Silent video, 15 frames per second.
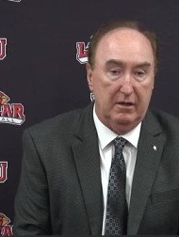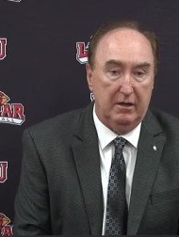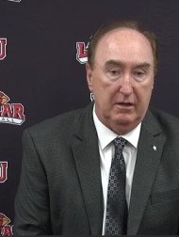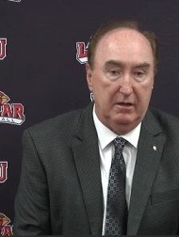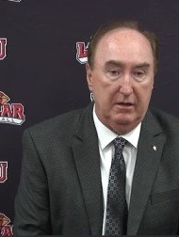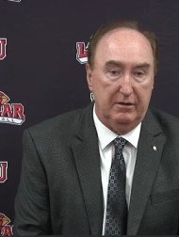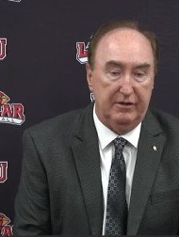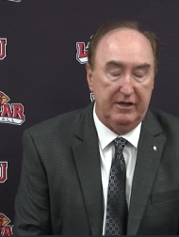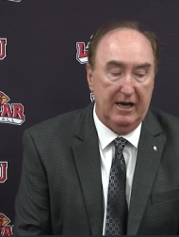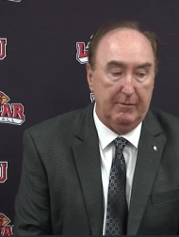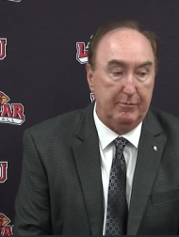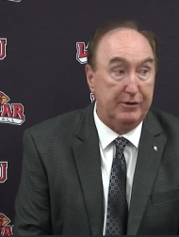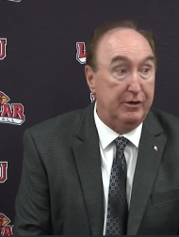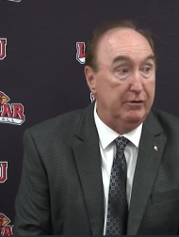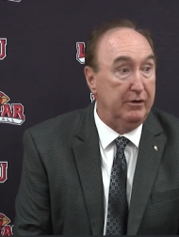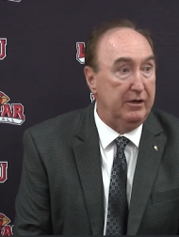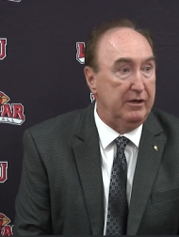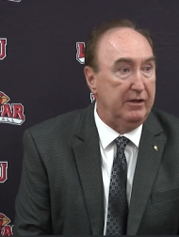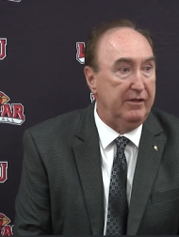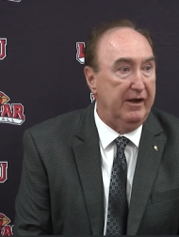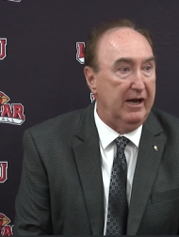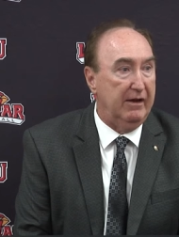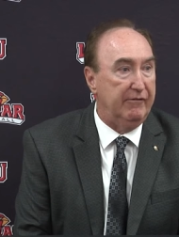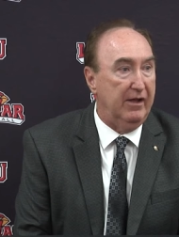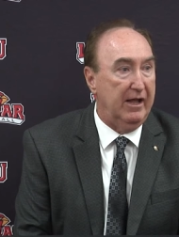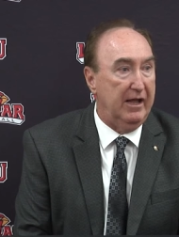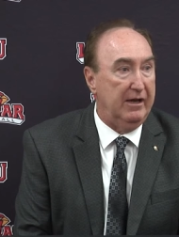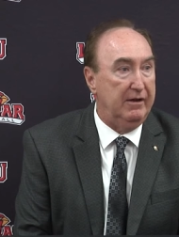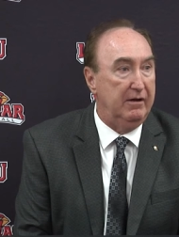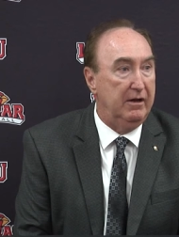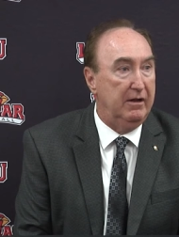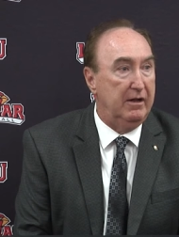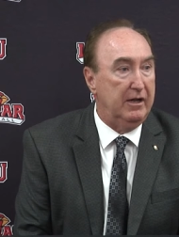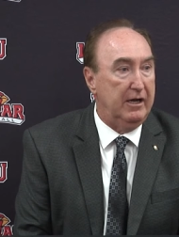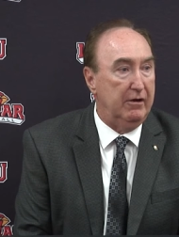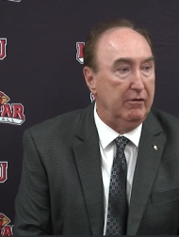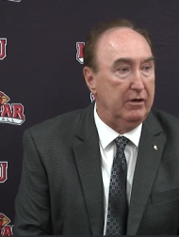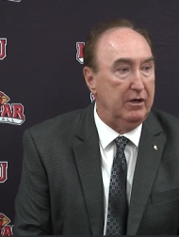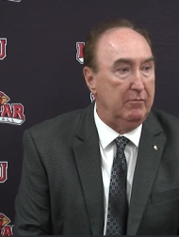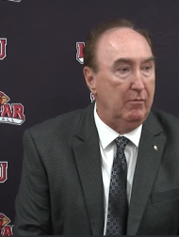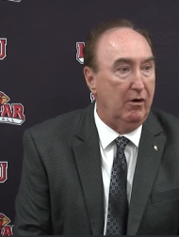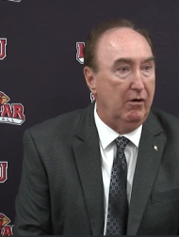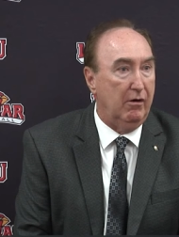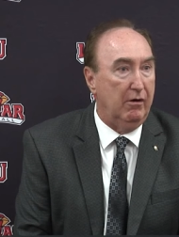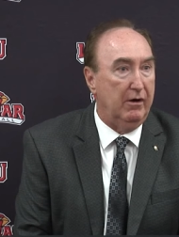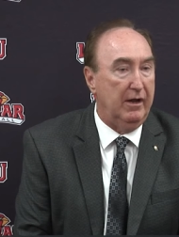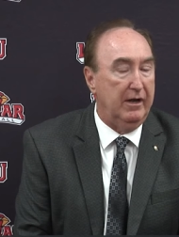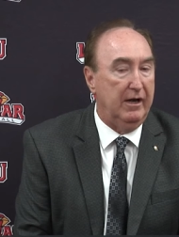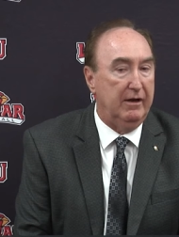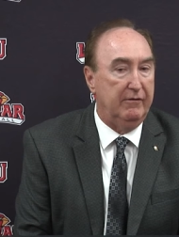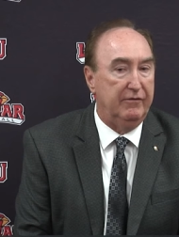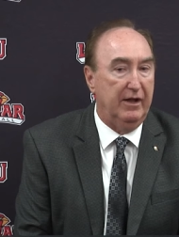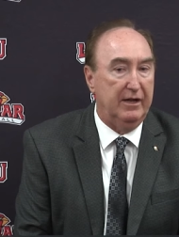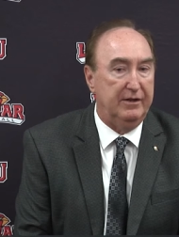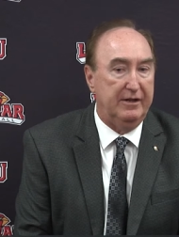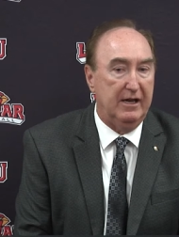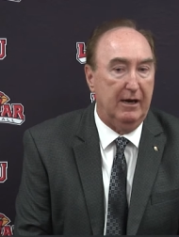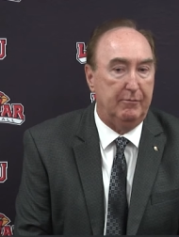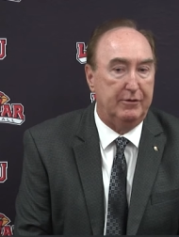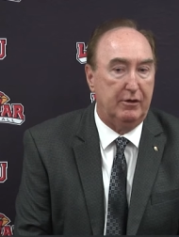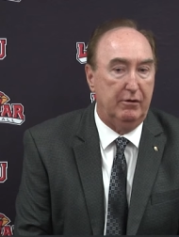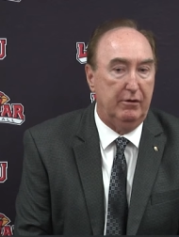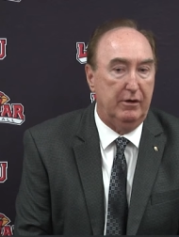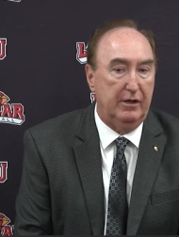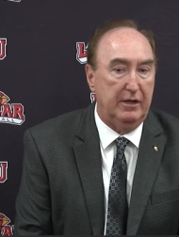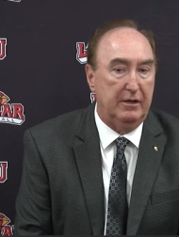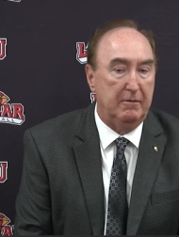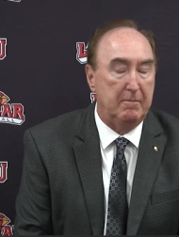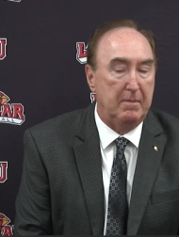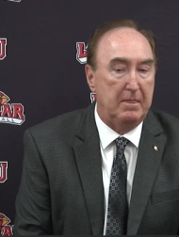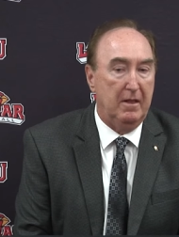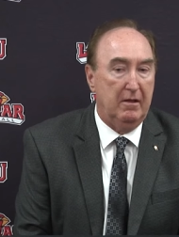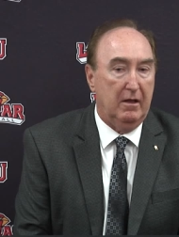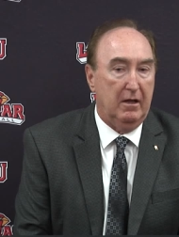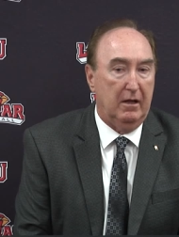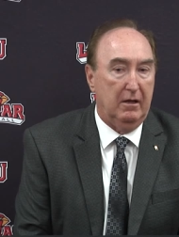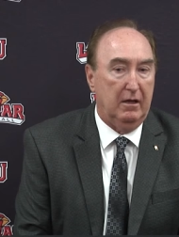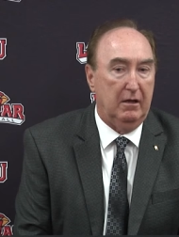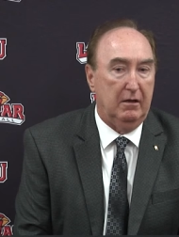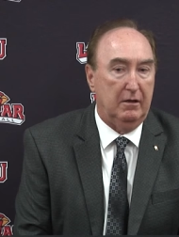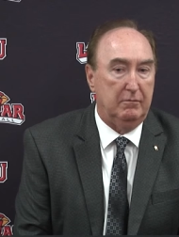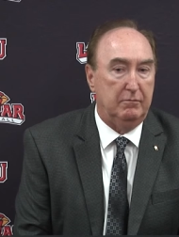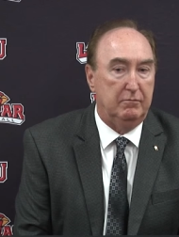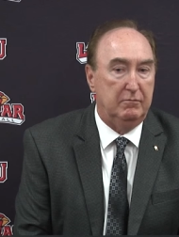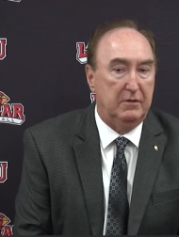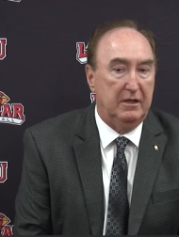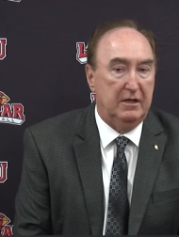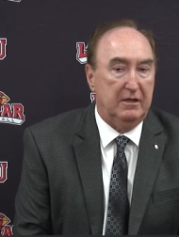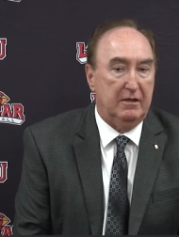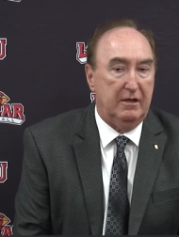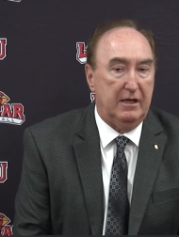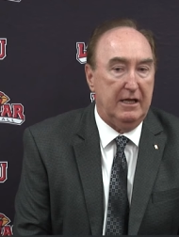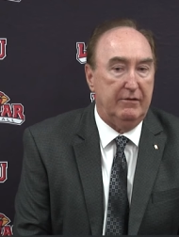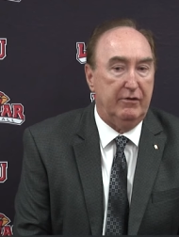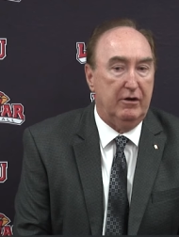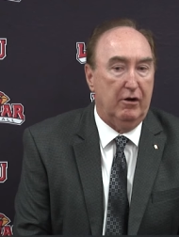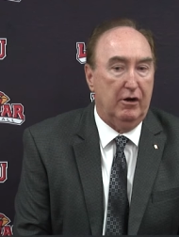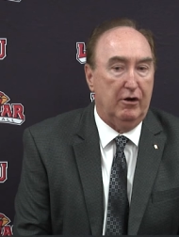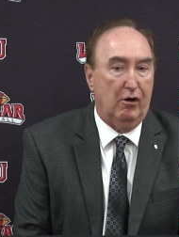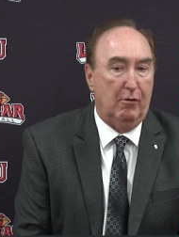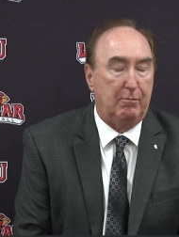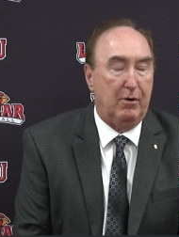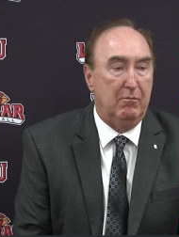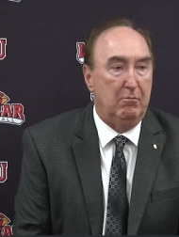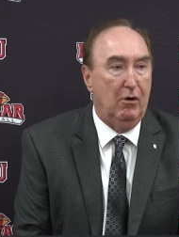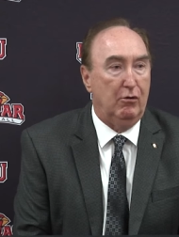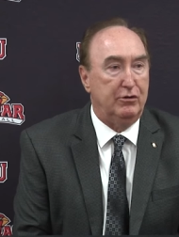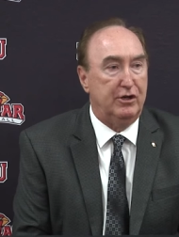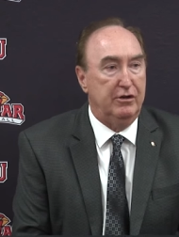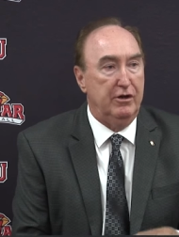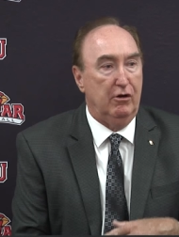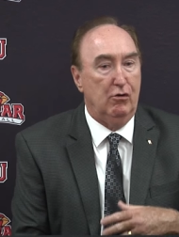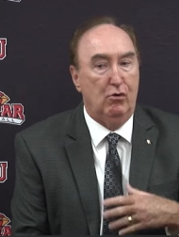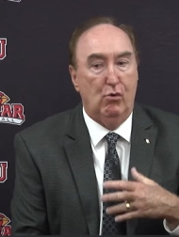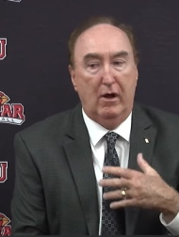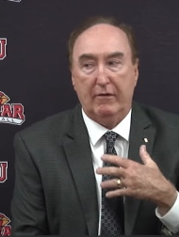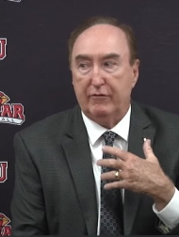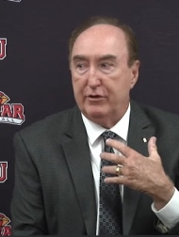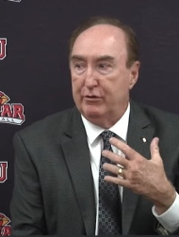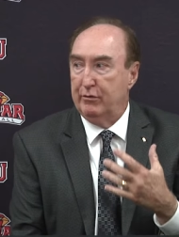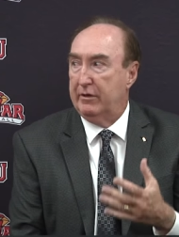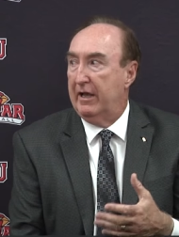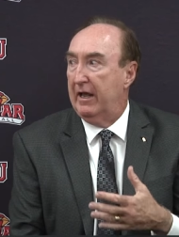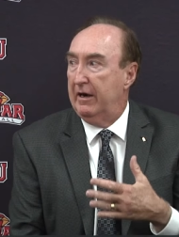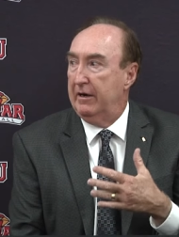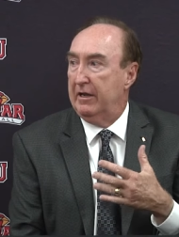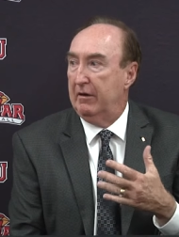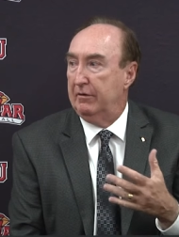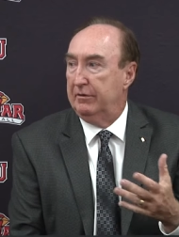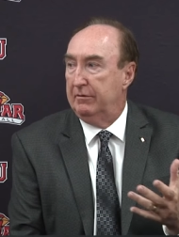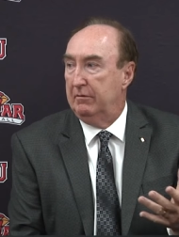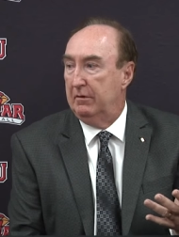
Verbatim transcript: uh, the opportunity that I've had here at Lamar, and I've had the opportunity, uh, even on our promotion, you know, whoever you get in here,